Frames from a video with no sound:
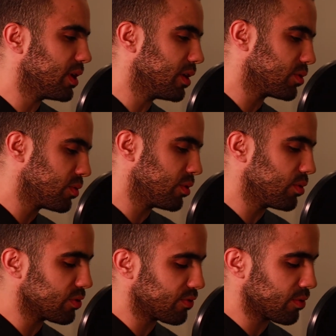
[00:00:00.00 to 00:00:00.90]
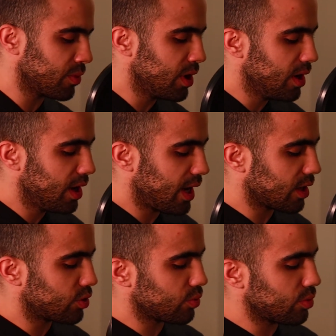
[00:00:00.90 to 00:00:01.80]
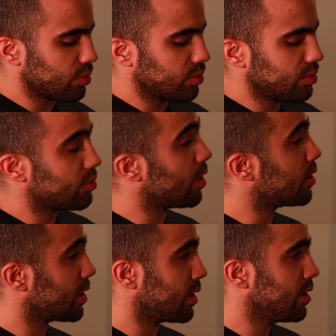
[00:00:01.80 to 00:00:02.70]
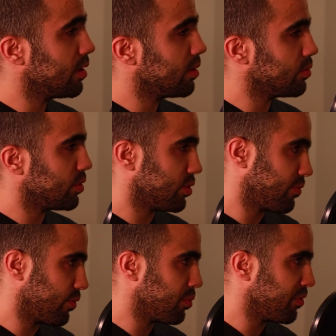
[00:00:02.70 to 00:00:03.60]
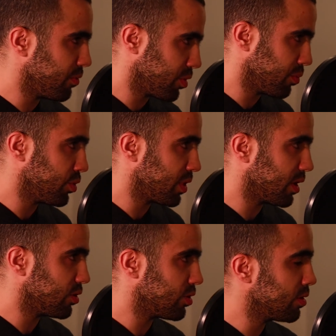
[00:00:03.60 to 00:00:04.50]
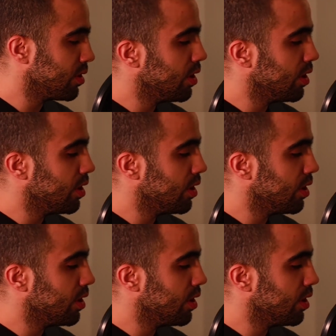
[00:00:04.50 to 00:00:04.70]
That's when it goes from actual talking, which is a form of communication,